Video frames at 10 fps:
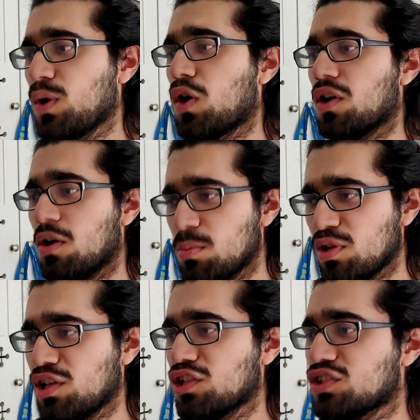we got
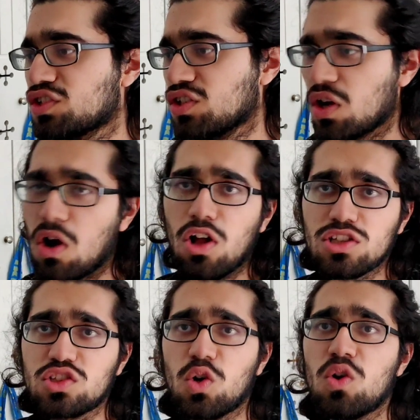Hummels,
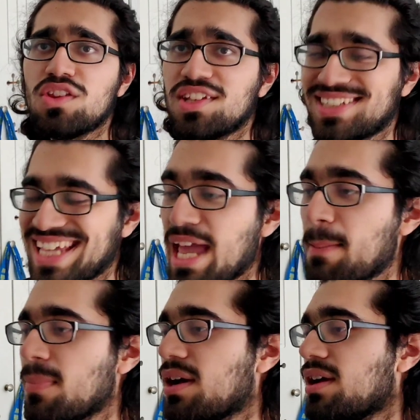also the
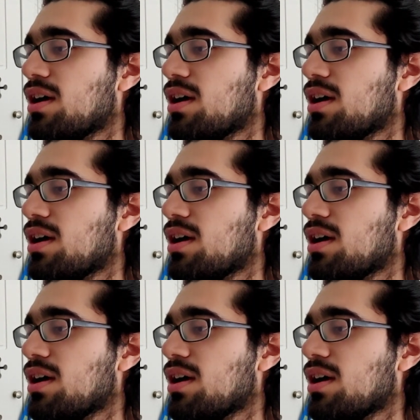same.